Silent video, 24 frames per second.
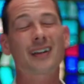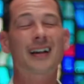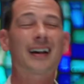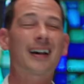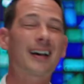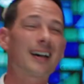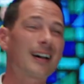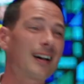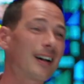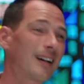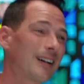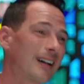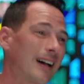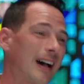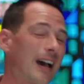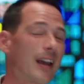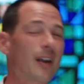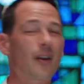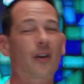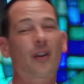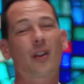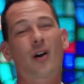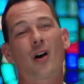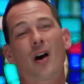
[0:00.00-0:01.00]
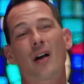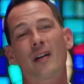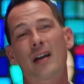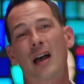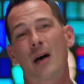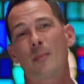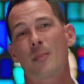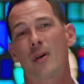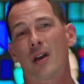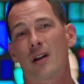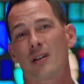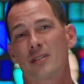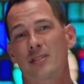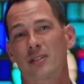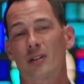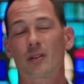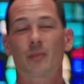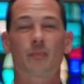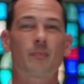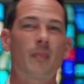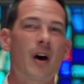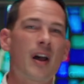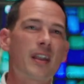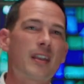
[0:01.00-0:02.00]
I don't know. I got better. So
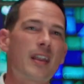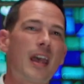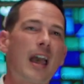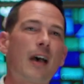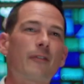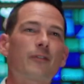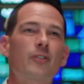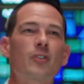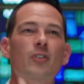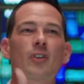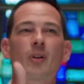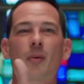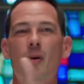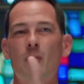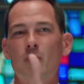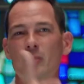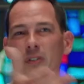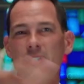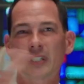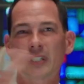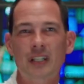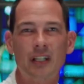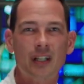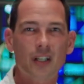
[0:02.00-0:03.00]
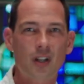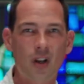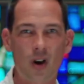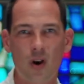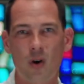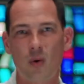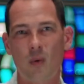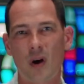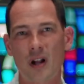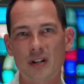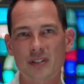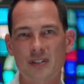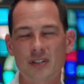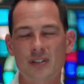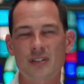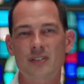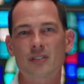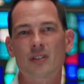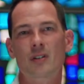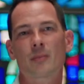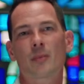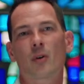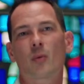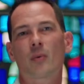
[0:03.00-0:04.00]
Monday afternoon, am I really going to go watch the
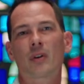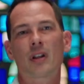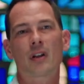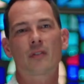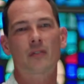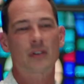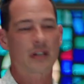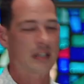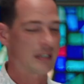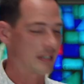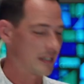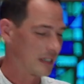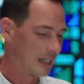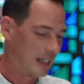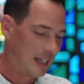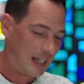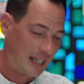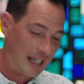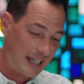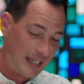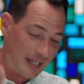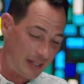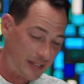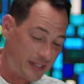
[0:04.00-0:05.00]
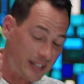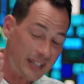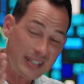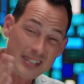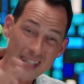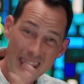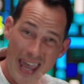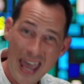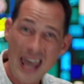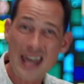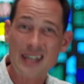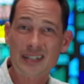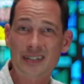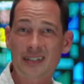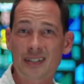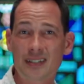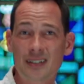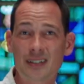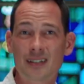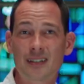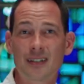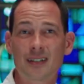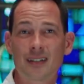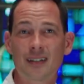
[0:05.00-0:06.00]
sermon, whatever it is?
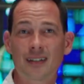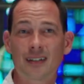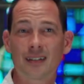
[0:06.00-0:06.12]
Yes.